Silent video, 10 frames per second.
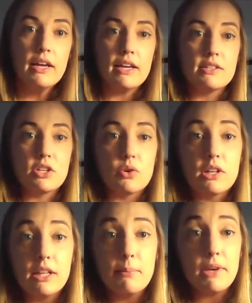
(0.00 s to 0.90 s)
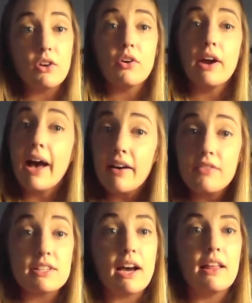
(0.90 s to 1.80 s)
And so Columbia
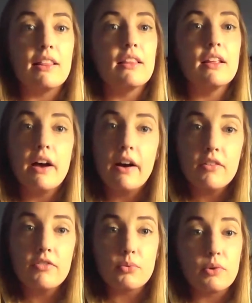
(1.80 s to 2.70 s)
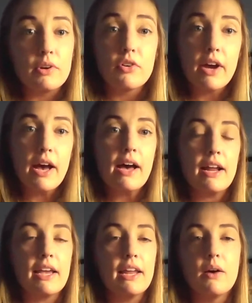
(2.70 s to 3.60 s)
Craft, I love. River Rat,
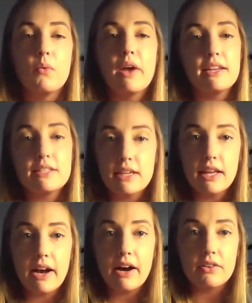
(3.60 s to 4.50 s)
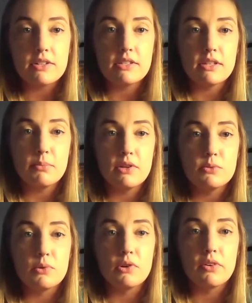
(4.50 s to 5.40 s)
I cannot wait to get out to some of those
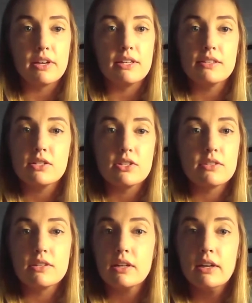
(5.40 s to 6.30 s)
breweries and just